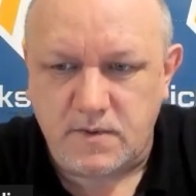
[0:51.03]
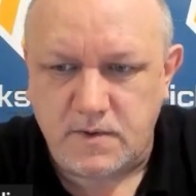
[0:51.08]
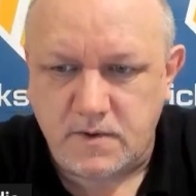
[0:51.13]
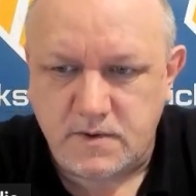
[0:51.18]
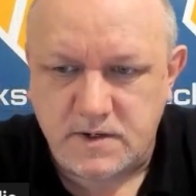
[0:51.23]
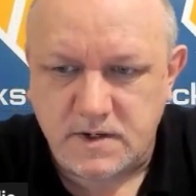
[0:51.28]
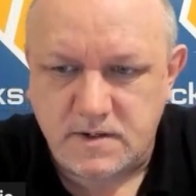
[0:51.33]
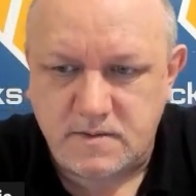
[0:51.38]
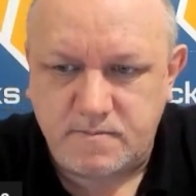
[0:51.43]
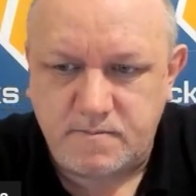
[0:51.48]
they're
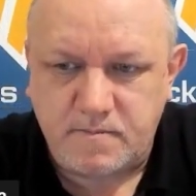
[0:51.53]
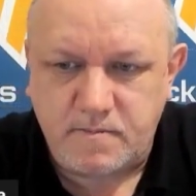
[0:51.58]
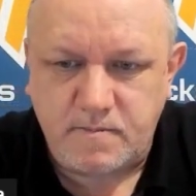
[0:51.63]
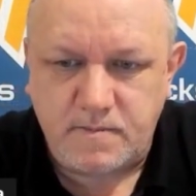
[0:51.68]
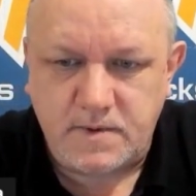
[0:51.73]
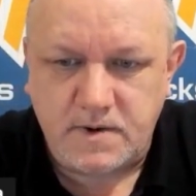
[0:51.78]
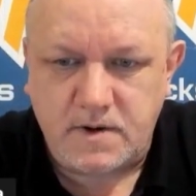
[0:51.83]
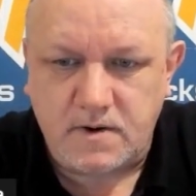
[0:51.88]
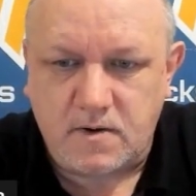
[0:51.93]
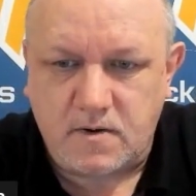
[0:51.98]
just,
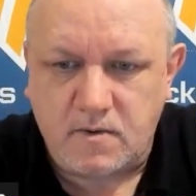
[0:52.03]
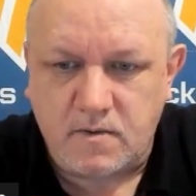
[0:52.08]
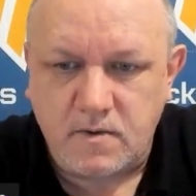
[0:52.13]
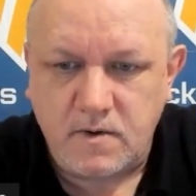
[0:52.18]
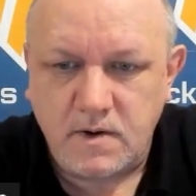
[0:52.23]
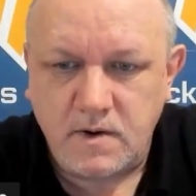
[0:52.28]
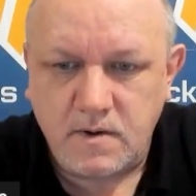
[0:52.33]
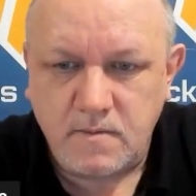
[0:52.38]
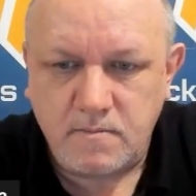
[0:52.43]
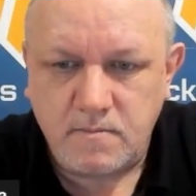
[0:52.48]
you know,
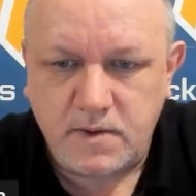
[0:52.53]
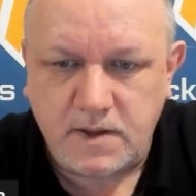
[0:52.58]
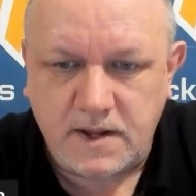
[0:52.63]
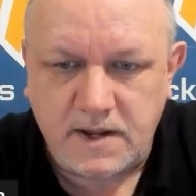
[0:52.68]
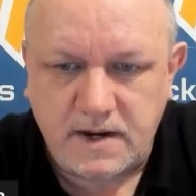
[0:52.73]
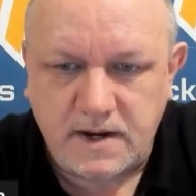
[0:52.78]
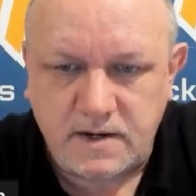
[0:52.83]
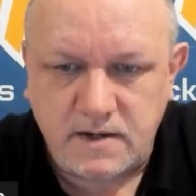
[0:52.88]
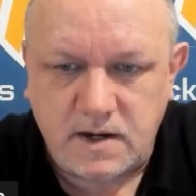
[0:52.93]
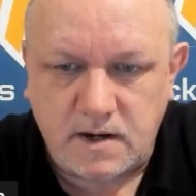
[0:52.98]

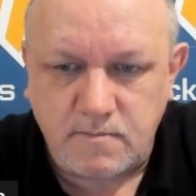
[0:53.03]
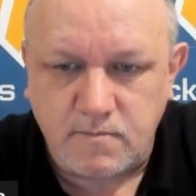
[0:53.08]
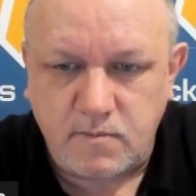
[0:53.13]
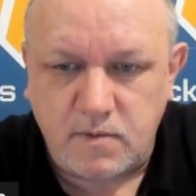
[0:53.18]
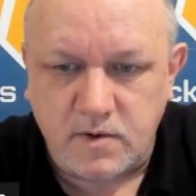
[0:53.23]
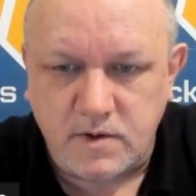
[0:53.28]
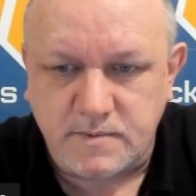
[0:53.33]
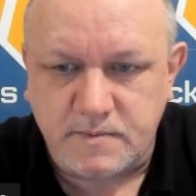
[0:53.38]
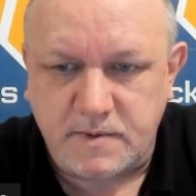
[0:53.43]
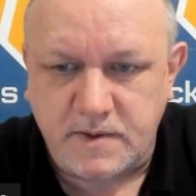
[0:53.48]
playing
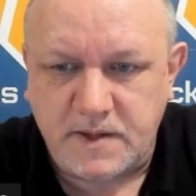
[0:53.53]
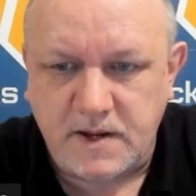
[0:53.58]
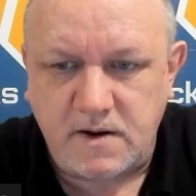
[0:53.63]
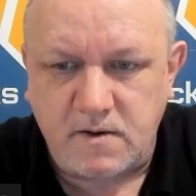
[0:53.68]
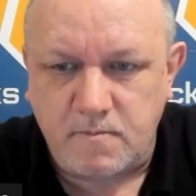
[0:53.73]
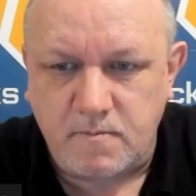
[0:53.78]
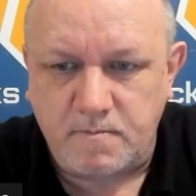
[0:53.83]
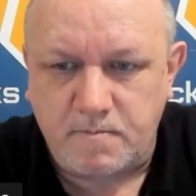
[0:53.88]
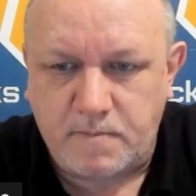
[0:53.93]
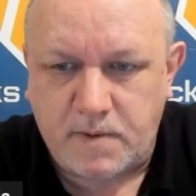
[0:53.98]
numbers, but they
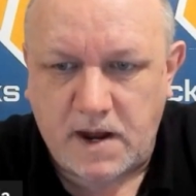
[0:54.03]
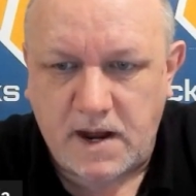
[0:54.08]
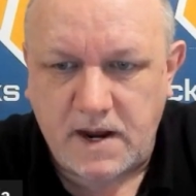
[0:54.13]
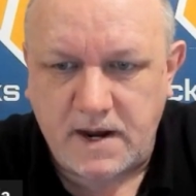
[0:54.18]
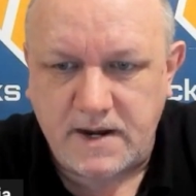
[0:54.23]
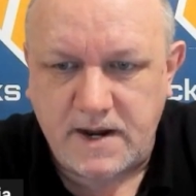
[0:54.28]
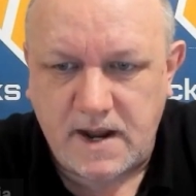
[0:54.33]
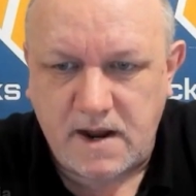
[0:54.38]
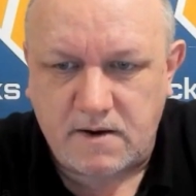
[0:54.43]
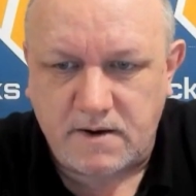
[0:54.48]
don't buy
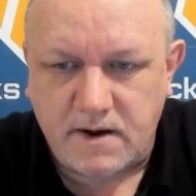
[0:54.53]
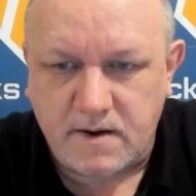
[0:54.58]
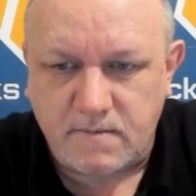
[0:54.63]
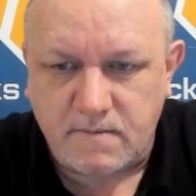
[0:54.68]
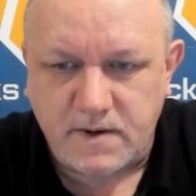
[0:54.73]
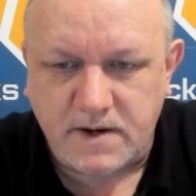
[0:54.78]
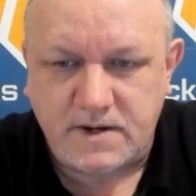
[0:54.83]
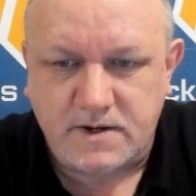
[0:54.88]
down every